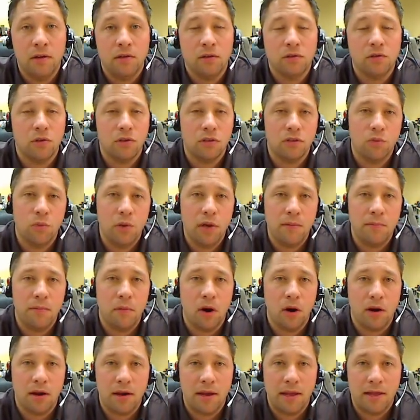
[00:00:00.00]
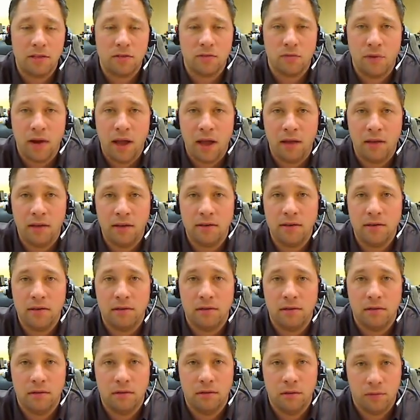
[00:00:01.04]
So this wheat market has rallied
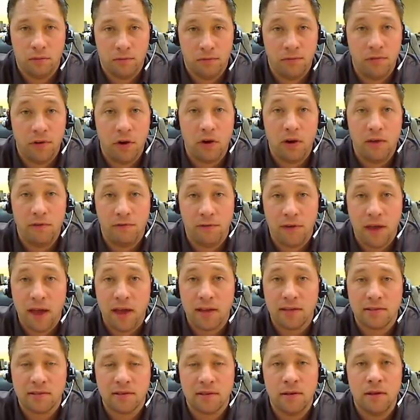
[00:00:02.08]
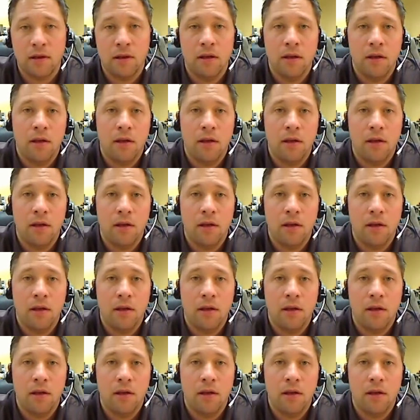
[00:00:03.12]
uh, very fast,